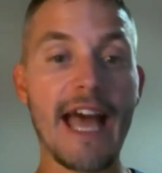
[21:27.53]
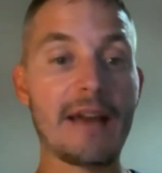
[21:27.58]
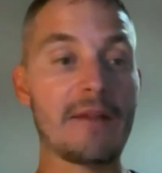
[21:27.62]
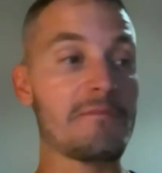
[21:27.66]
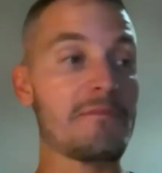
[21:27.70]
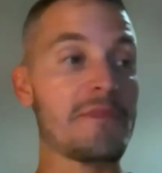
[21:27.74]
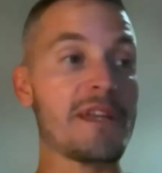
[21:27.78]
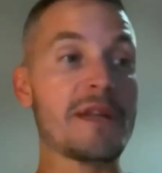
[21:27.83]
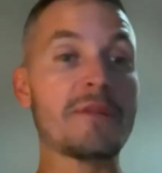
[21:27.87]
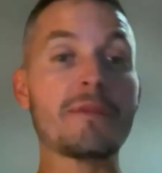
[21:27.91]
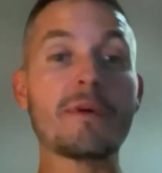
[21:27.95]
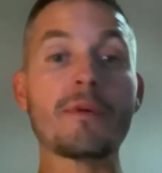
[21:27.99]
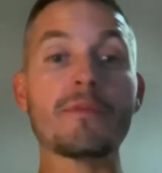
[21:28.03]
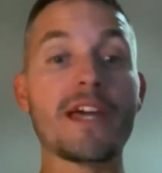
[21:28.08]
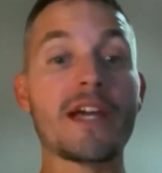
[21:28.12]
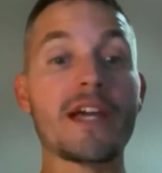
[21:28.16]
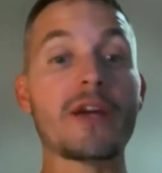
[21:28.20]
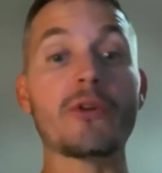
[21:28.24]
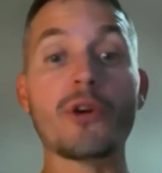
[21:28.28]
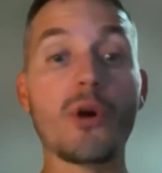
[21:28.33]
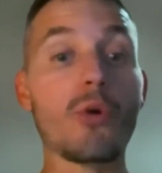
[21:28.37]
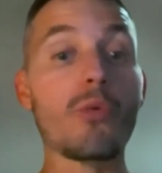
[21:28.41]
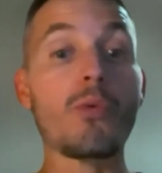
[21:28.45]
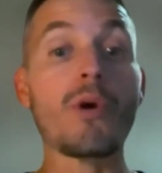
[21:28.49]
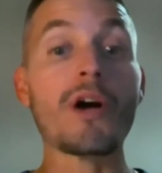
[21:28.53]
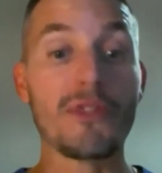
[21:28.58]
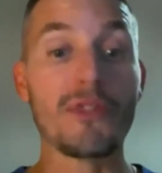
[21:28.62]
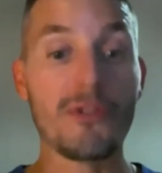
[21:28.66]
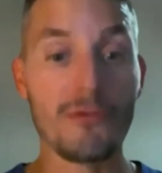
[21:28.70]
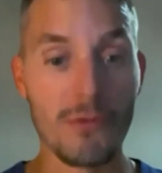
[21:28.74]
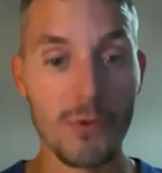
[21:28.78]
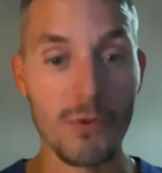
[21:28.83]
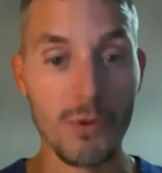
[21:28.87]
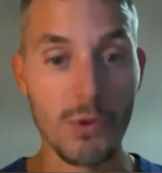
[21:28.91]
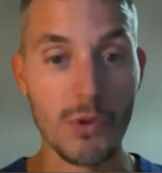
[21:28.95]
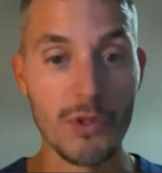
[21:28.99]
at minimum they don't know what
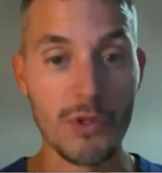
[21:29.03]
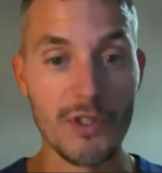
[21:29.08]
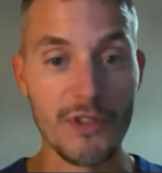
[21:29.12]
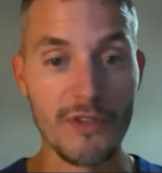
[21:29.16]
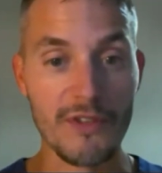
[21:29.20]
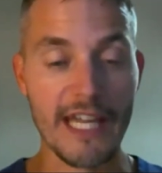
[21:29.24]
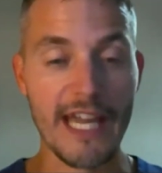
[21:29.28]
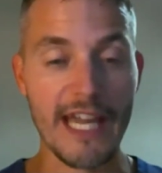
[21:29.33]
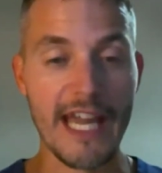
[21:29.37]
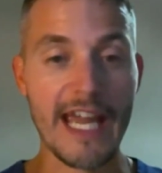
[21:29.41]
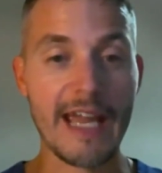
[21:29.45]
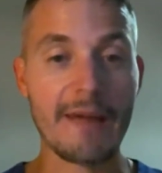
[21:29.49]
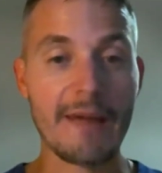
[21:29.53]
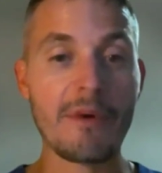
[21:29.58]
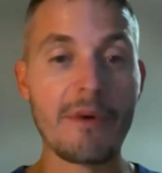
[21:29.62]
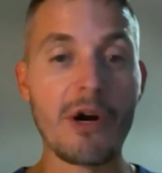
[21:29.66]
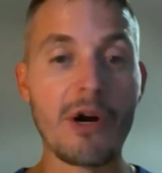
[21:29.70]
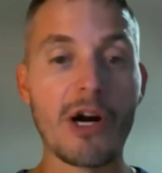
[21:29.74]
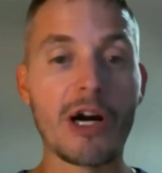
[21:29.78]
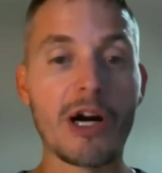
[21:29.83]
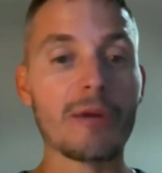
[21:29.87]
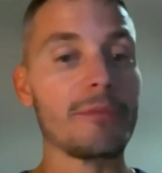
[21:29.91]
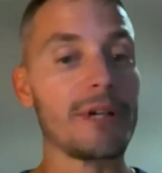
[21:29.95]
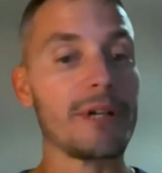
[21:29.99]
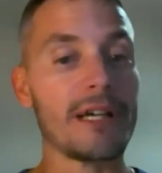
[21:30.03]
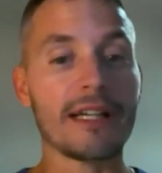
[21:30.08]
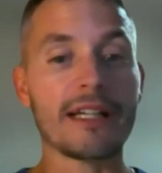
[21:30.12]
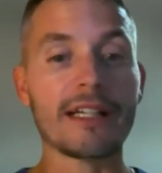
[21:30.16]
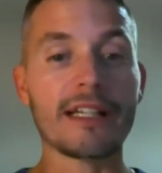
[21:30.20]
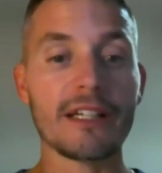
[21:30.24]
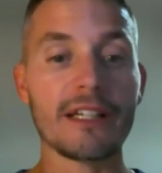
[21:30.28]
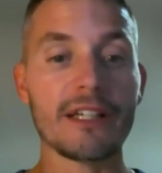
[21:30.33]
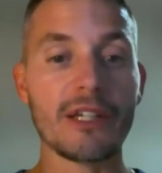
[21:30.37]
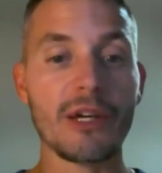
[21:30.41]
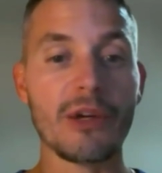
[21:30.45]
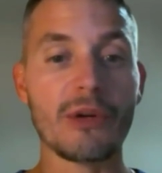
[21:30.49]
the rules of the game are, but
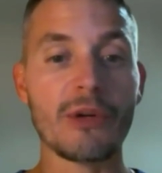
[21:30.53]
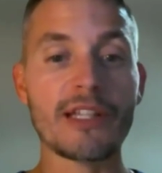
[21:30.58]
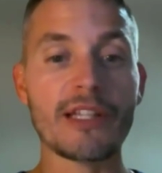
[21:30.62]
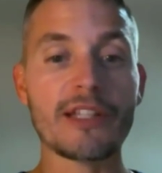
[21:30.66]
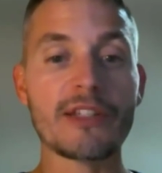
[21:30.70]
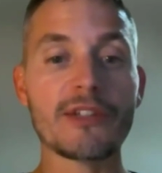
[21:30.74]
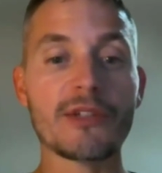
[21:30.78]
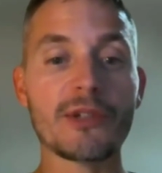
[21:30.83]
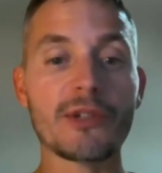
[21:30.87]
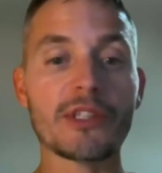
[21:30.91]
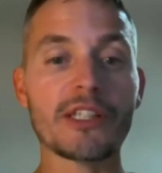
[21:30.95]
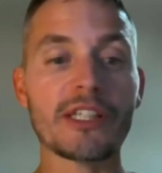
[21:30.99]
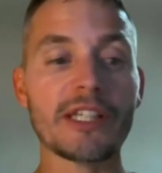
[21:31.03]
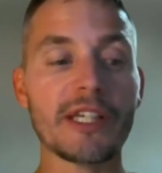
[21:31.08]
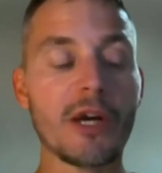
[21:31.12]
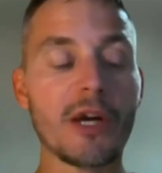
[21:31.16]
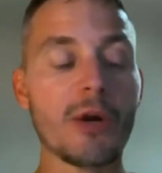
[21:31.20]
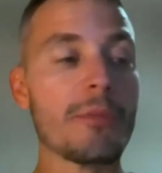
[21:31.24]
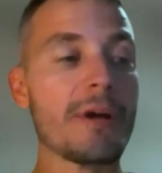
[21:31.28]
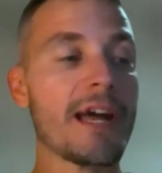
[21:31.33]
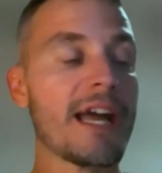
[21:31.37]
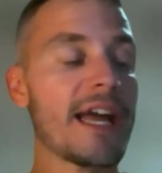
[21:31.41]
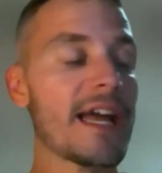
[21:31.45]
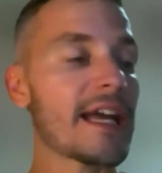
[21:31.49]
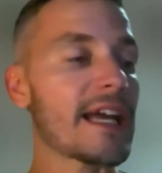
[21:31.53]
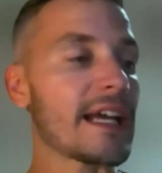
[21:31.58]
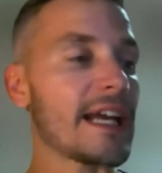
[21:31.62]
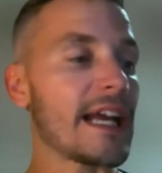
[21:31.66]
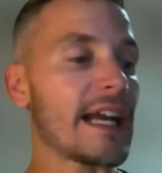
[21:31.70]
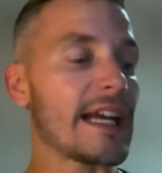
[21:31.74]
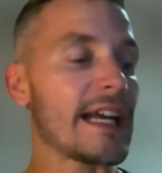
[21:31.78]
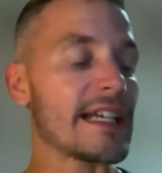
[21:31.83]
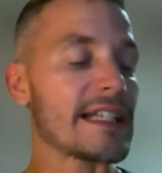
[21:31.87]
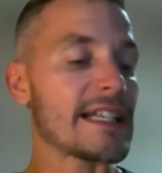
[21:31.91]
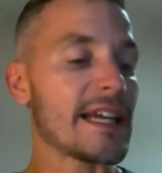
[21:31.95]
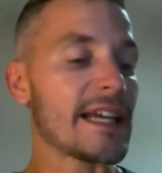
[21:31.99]
it's certainly opaque. And
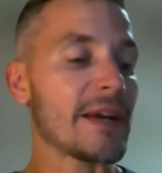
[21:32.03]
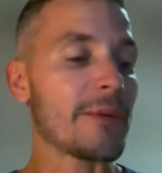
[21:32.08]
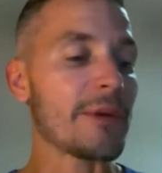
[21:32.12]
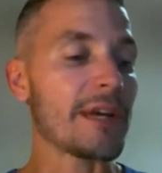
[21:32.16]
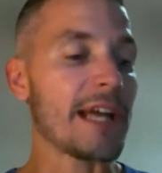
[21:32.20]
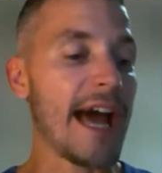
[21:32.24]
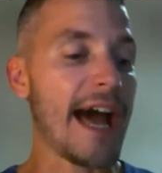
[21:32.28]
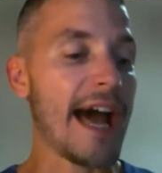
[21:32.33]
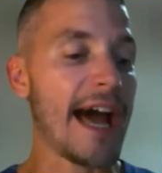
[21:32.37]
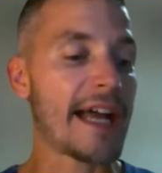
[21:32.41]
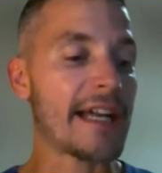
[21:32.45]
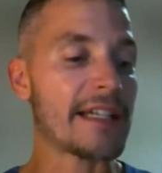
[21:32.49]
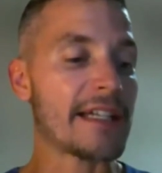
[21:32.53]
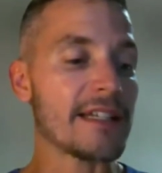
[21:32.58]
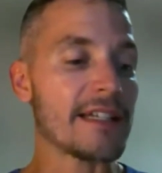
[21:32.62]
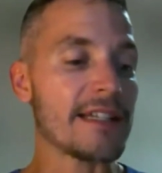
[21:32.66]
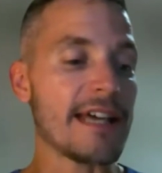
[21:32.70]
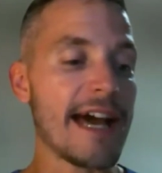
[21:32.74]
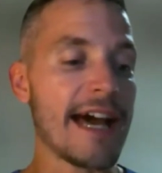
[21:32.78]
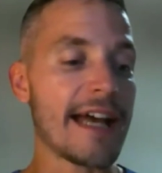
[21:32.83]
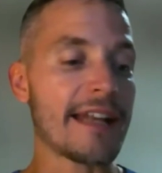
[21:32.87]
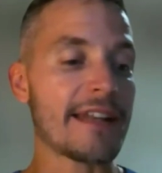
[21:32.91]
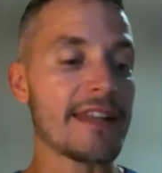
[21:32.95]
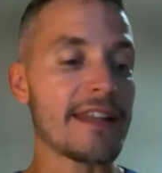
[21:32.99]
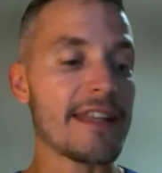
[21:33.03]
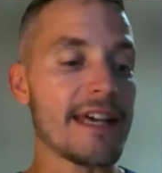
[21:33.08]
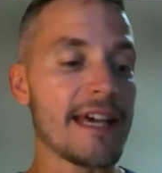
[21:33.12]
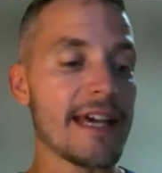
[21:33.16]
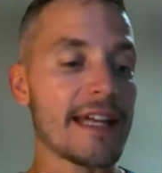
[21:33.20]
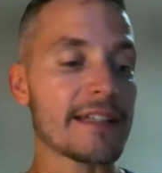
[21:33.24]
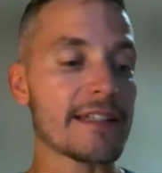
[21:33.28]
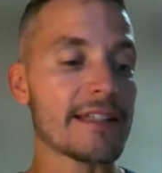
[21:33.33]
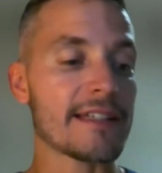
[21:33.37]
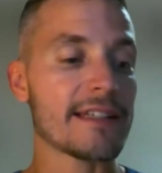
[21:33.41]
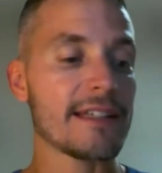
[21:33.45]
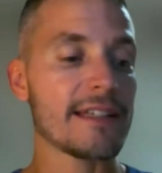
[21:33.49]
I guess I would add to
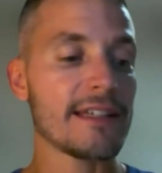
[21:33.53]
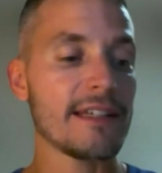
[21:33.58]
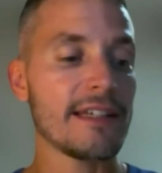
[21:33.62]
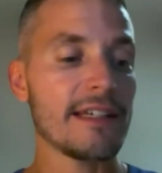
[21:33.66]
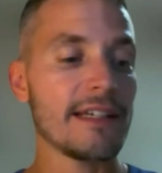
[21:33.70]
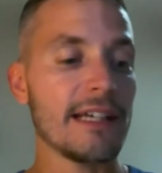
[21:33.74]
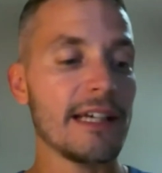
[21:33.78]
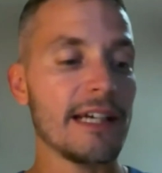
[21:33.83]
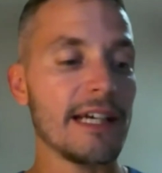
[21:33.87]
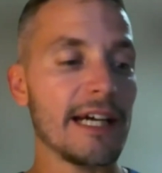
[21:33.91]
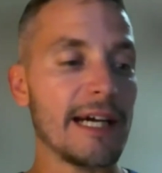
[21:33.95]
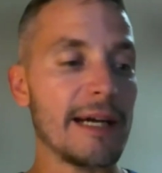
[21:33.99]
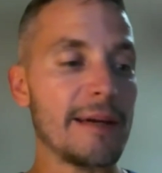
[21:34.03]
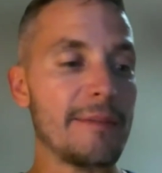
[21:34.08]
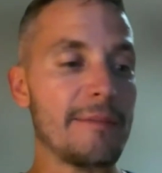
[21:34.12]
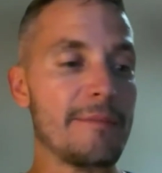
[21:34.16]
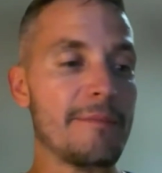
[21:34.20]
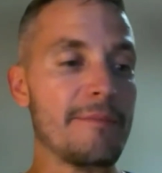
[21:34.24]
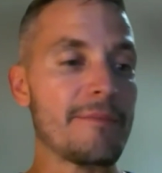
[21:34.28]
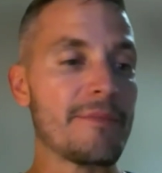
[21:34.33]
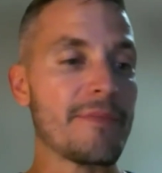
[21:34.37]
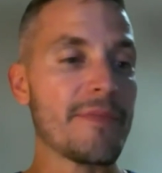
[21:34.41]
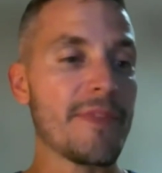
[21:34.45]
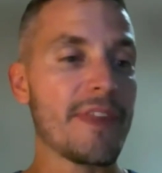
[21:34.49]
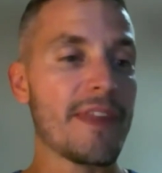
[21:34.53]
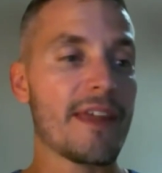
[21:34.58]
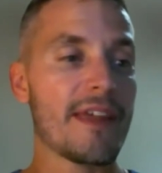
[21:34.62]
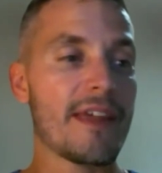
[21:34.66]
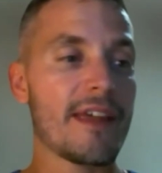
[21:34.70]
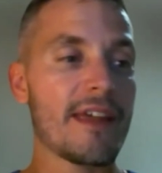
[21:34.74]
that um,